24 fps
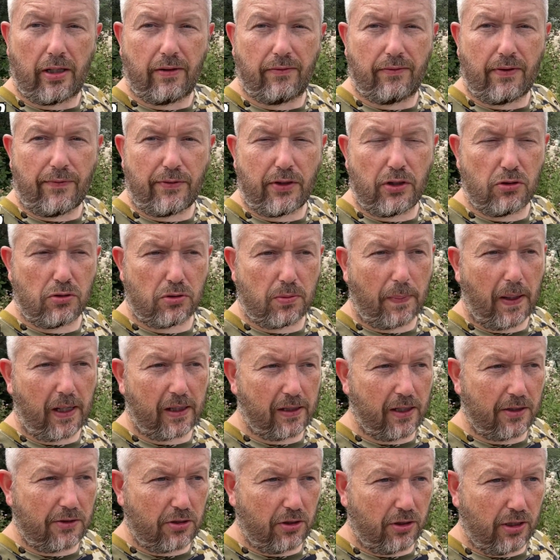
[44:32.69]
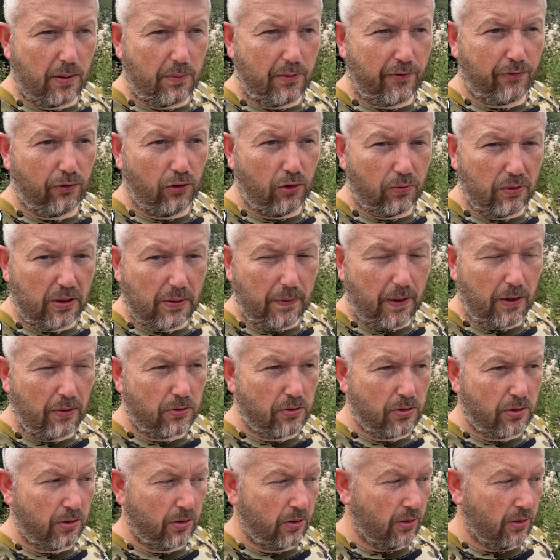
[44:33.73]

I've never used the back leads on there before with the boat.